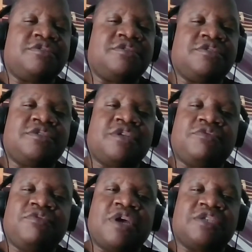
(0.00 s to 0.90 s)
She said, you
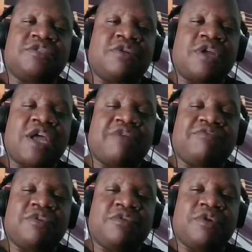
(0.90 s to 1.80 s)
guys are going to have
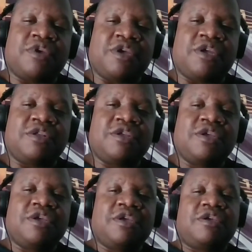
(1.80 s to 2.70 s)
to go ahead
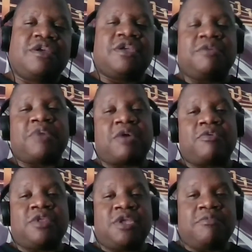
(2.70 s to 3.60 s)
and get back
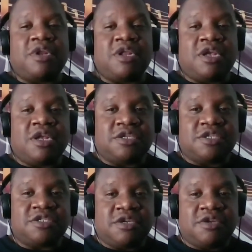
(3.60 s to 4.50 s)
with him and
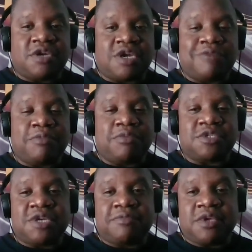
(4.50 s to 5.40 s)
just, you know, come up with
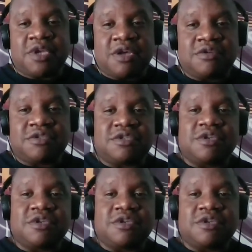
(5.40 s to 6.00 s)
something else.